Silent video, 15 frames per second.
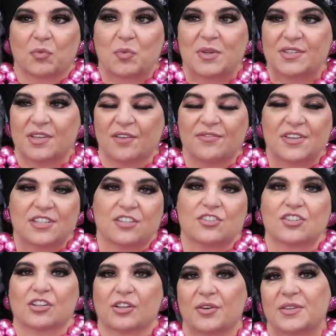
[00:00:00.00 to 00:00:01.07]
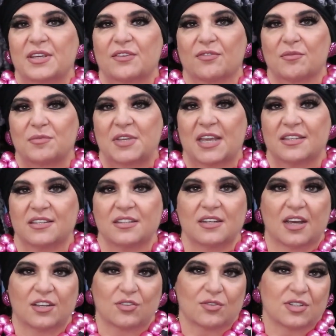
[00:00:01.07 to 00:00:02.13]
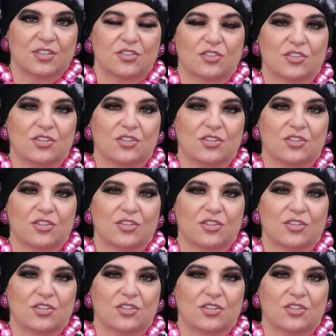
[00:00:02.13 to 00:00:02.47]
We sell vintage clothing from the 1800s